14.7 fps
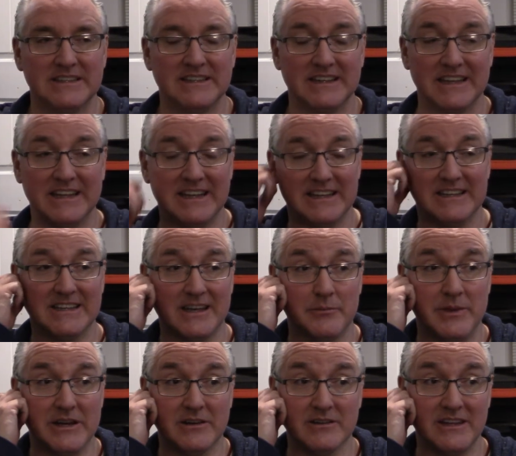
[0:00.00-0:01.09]
And uh,
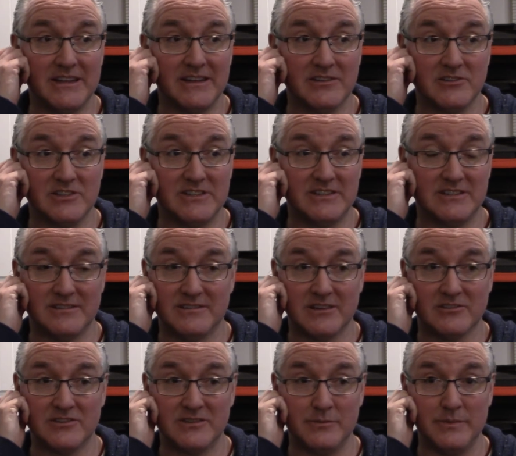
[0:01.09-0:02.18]
apparently they're just they're
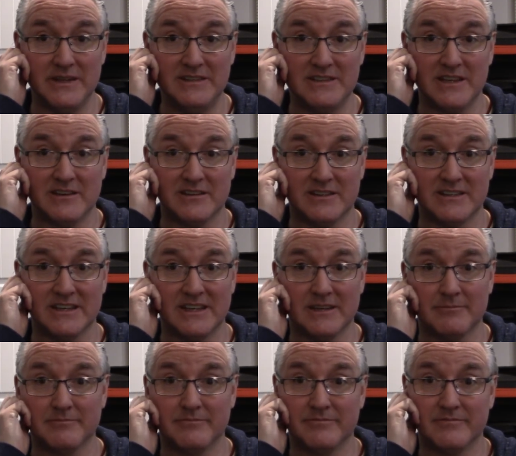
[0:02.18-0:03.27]
just busy all the
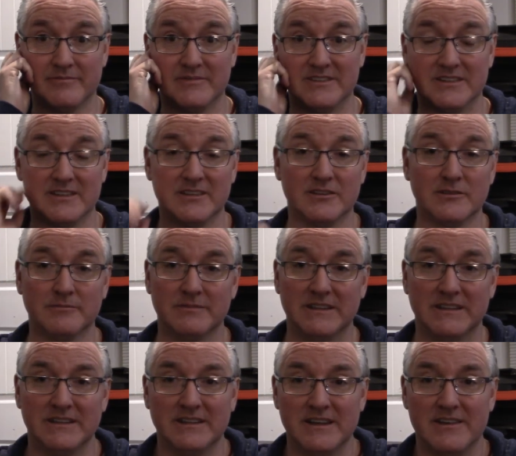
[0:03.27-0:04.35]
time. So
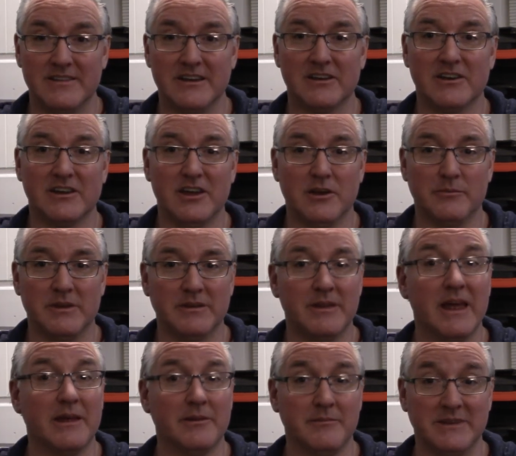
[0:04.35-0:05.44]
there you go. But
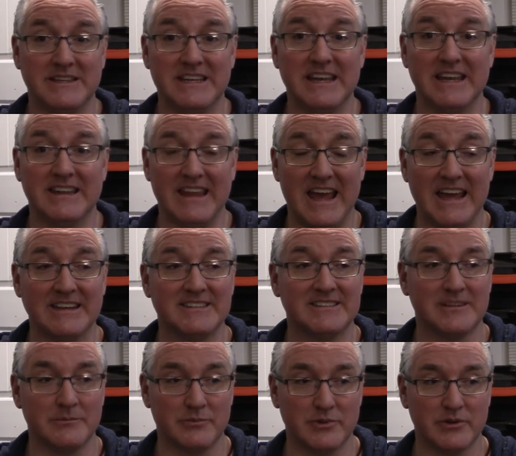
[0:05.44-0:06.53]
let me tell you, that is
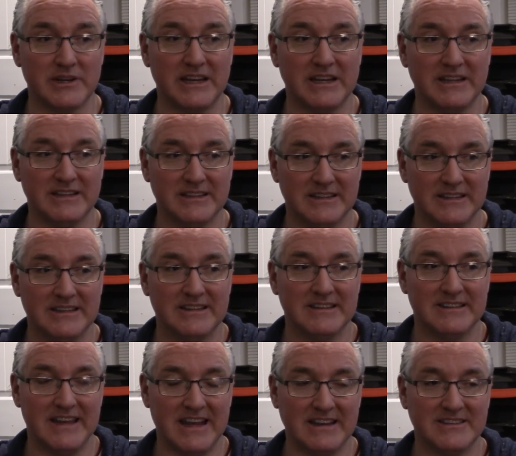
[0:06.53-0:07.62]
some pretty
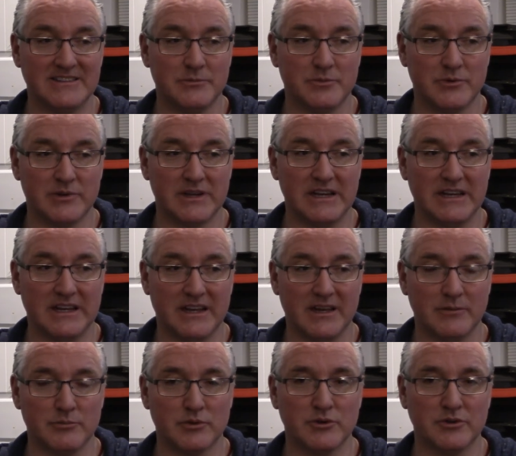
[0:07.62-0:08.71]
that is some pretty uh,
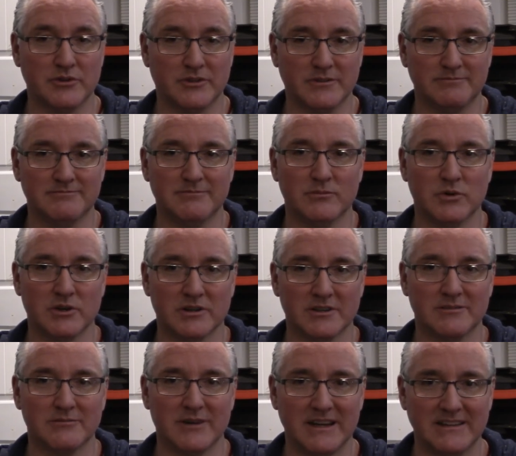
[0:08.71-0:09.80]
brutal work
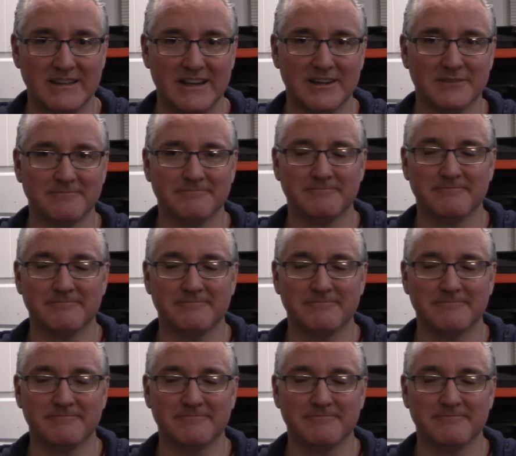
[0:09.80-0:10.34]
right there.